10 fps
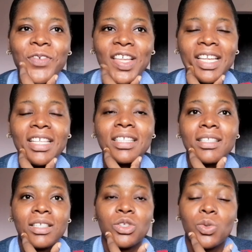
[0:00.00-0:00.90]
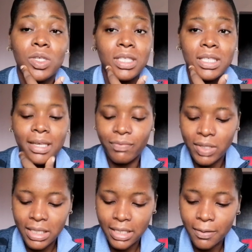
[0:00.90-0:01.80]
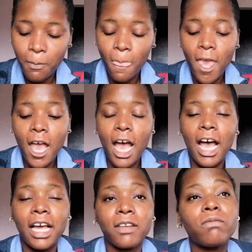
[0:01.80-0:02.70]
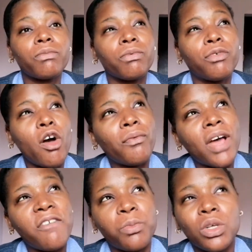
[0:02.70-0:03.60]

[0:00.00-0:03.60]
feeling since 2017. And 4 or 5